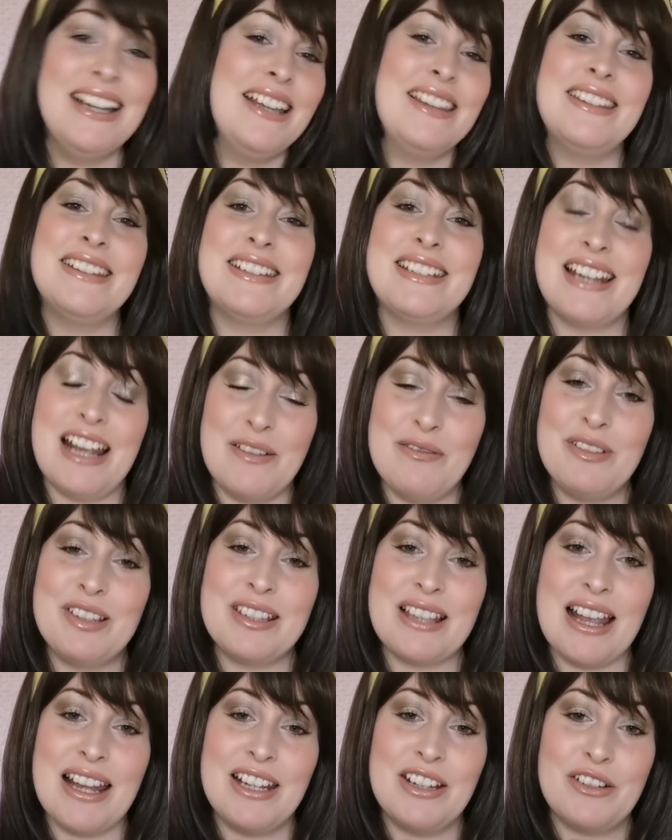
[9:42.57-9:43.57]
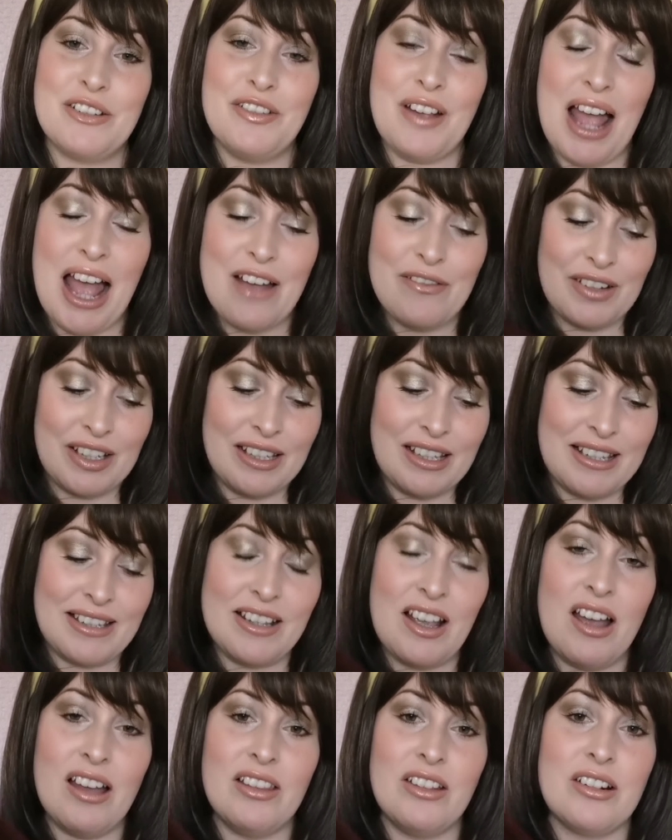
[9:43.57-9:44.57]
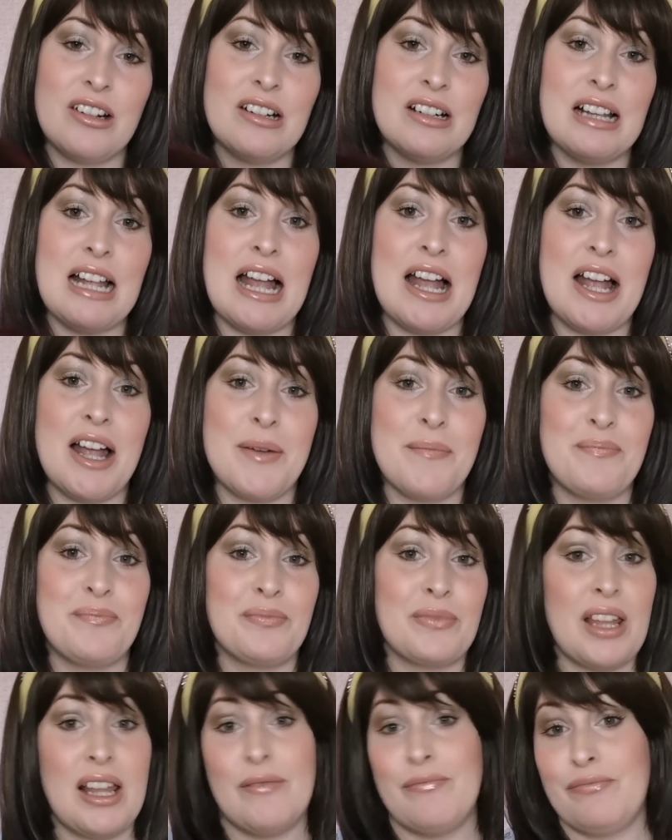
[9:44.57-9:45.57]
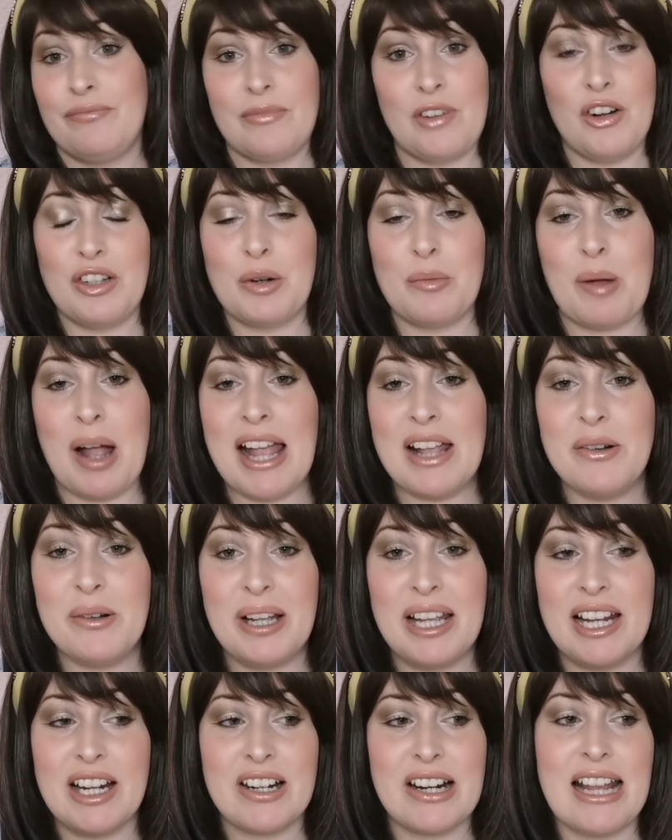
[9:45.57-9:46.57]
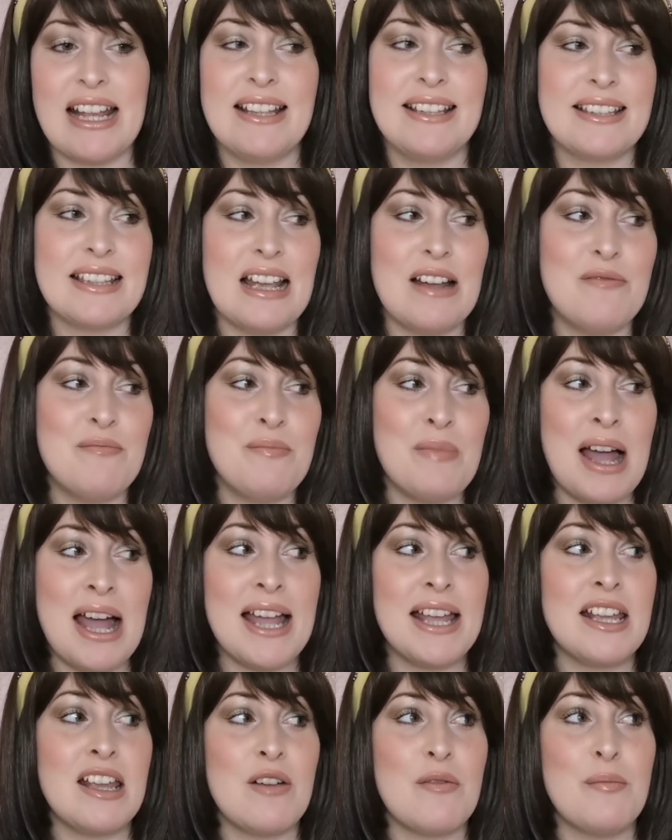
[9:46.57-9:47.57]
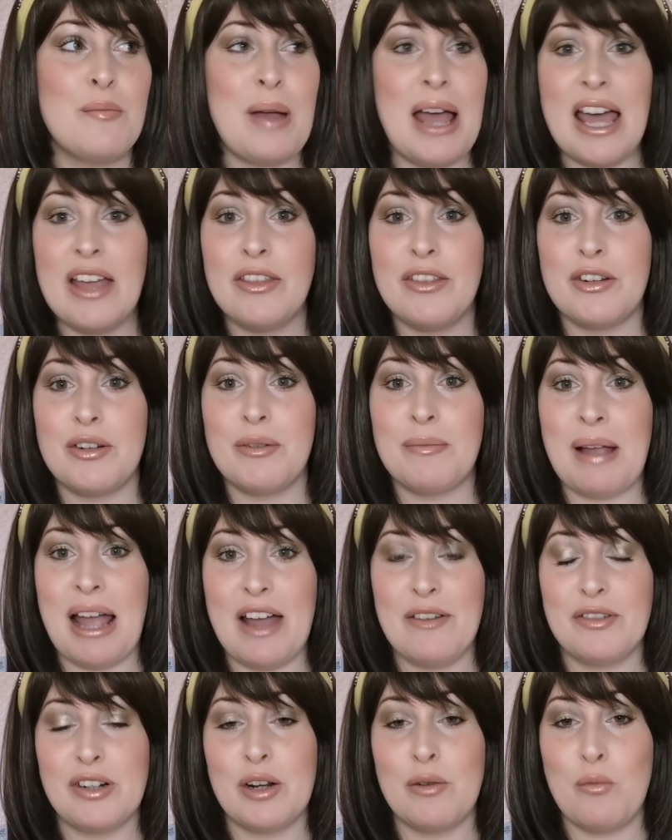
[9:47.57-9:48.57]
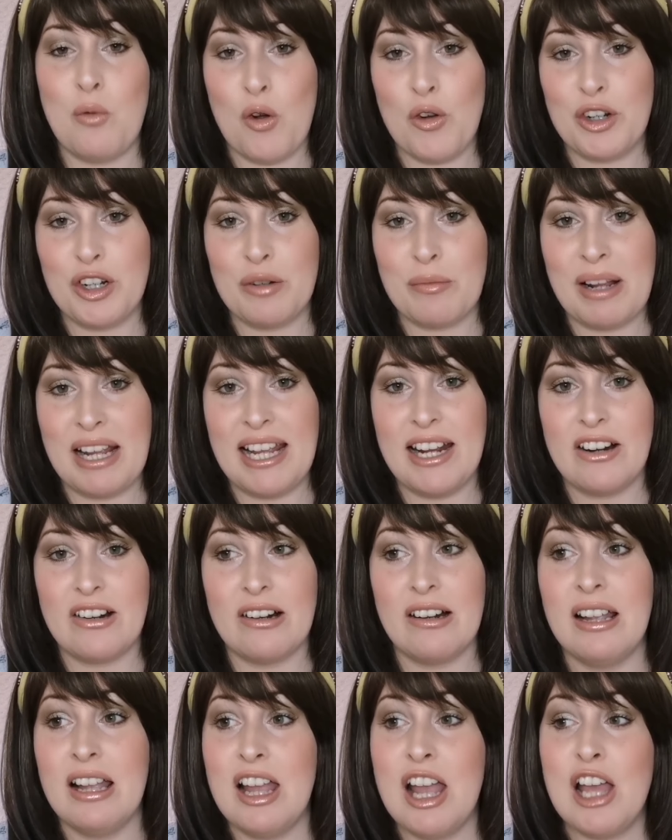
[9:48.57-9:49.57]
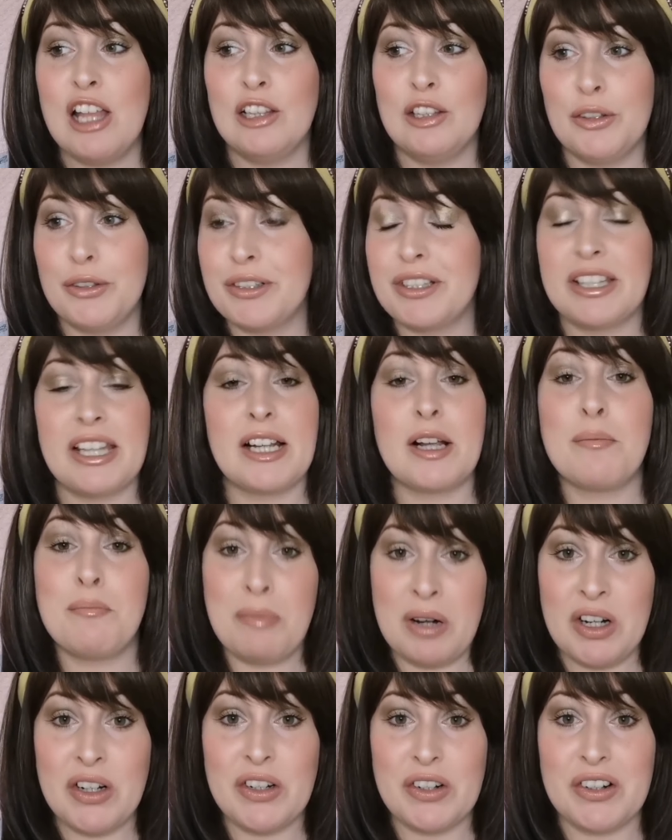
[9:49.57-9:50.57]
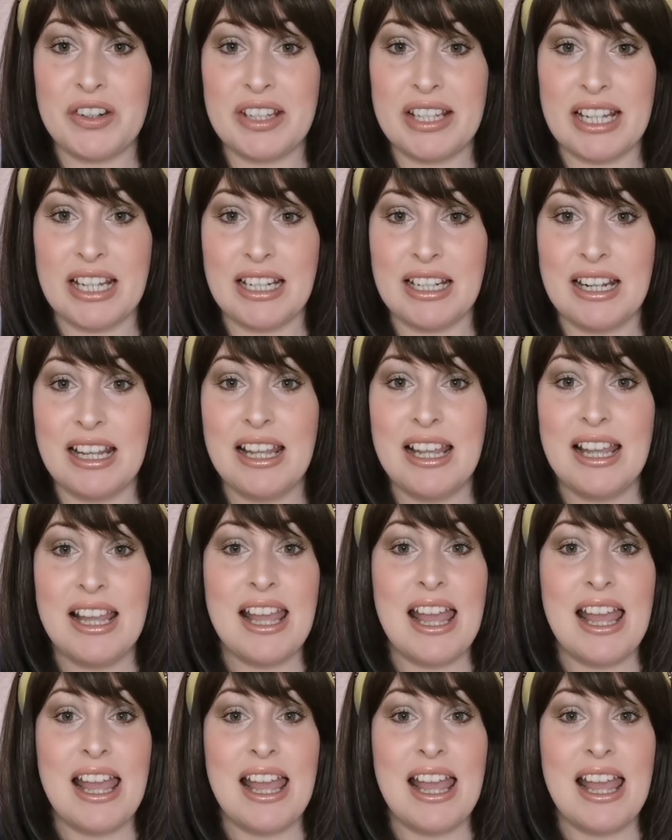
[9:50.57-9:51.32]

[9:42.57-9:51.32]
the downside of having this colour on your bio hair is my bathroom after I washed my hair looked like a murder scene.